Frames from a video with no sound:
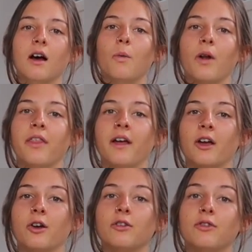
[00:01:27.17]
one thing I
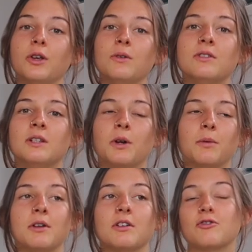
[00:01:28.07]
could have used that would
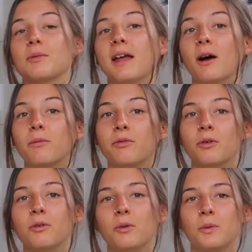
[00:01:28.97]
have been extremely
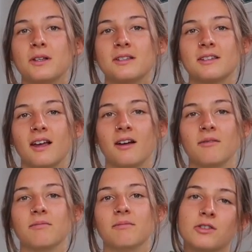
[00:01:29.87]
helpful was a
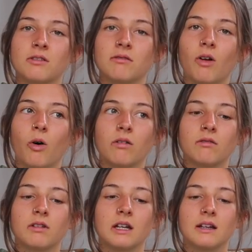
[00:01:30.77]
person
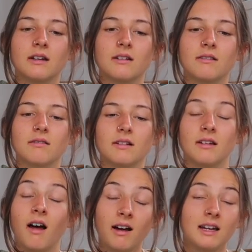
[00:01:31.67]

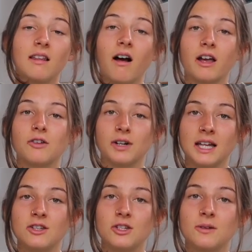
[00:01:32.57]
online that I could
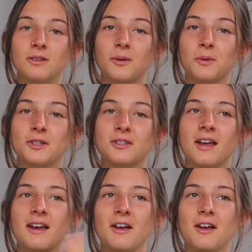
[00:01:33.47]
relate to, that was